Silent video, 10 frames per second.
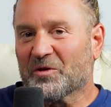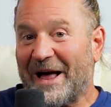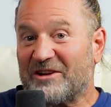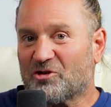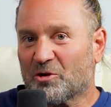the
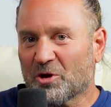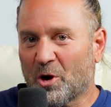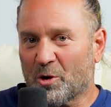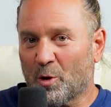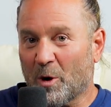Ledger
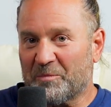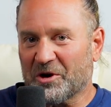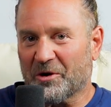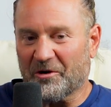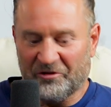logo
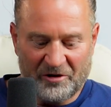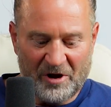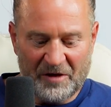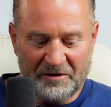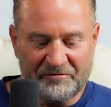appears
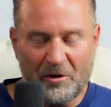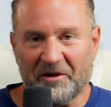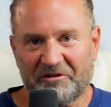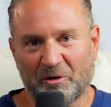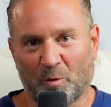on the
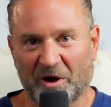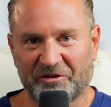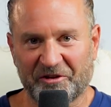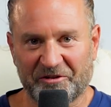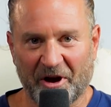front. And
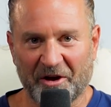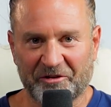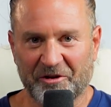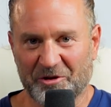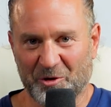once it
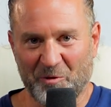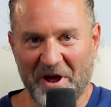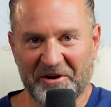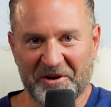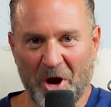does, you're
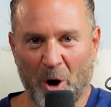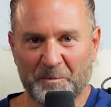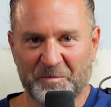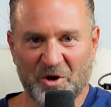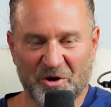ready to go.